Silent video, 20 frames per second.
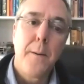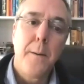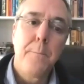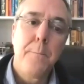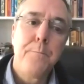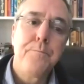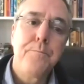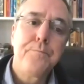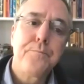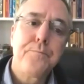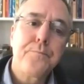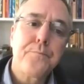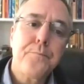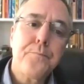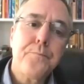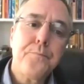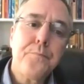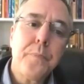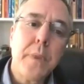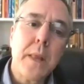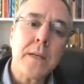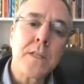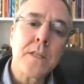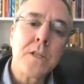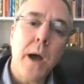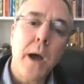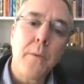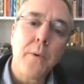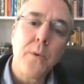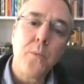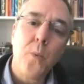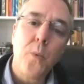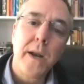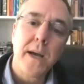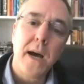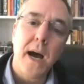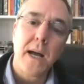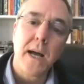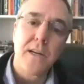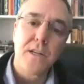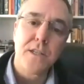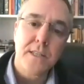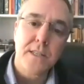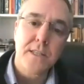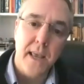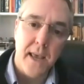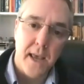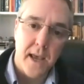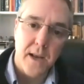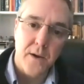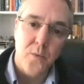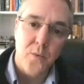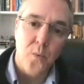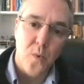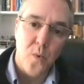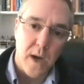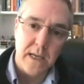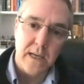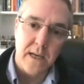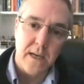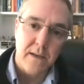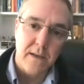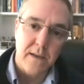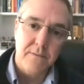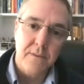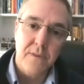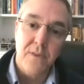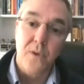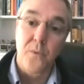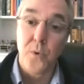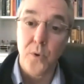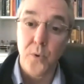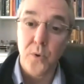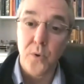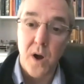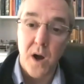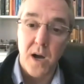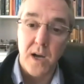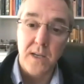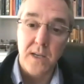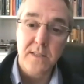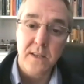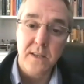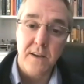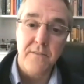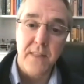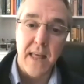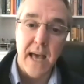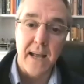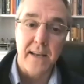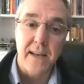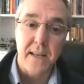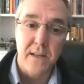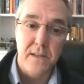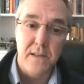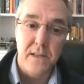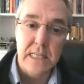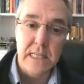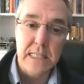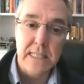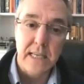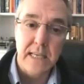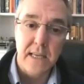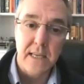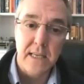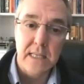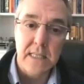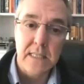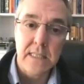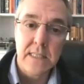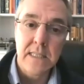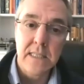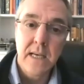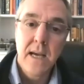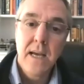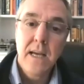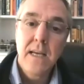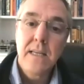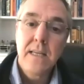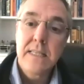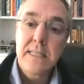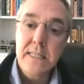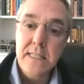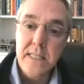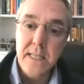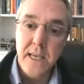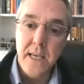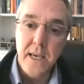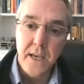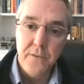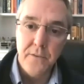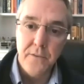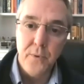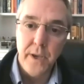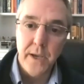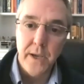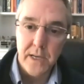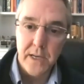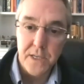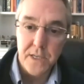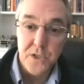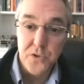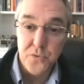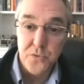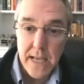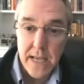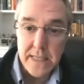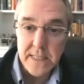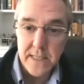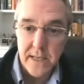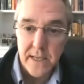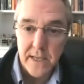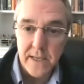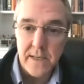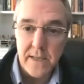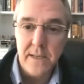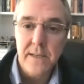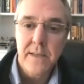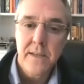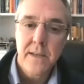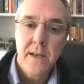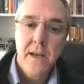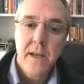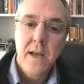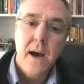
So I would want to understand what the root cause of that illness is, see if we can address it.